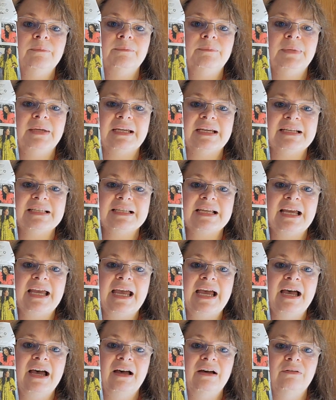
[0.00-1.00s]
because I
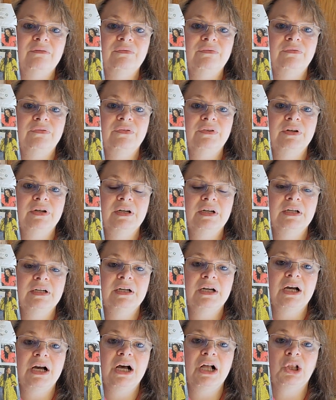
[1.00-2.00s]
have
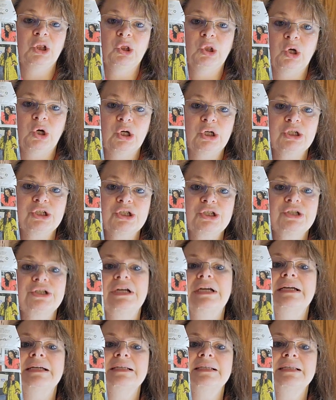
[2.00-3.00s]
a large
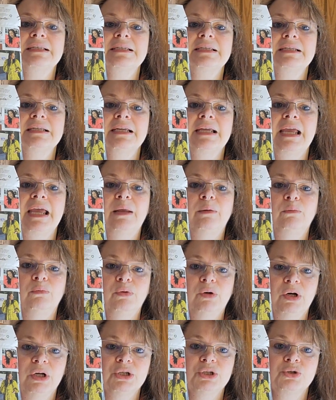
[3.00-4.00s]
chest and
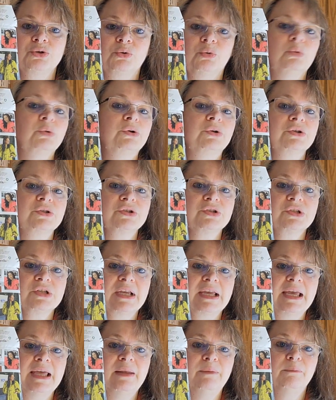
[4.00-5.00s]
broad shoulders,
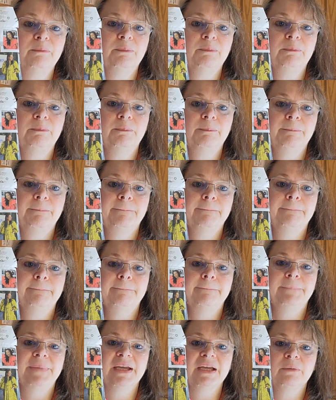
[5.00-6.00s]
and
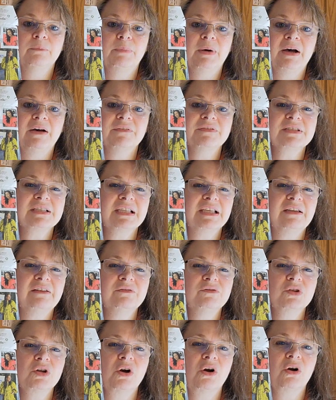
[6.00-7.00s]
big puff
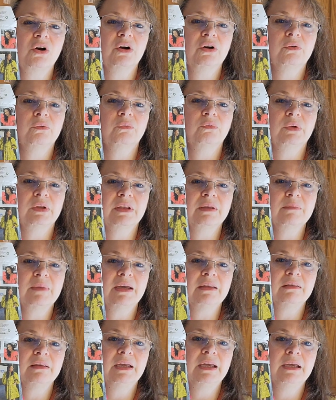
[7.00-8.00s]
sleeves aren't really
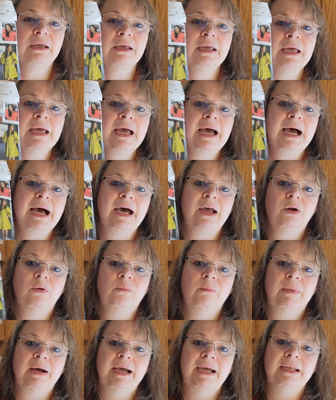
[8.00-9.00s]
my thing. I
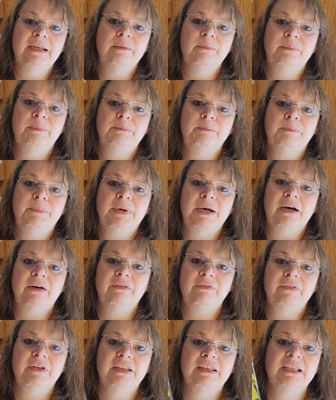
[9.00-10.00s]
don't mind a
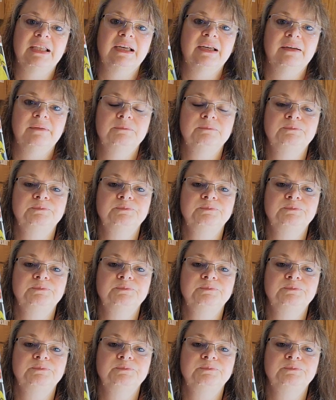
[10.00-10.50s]
puff at the,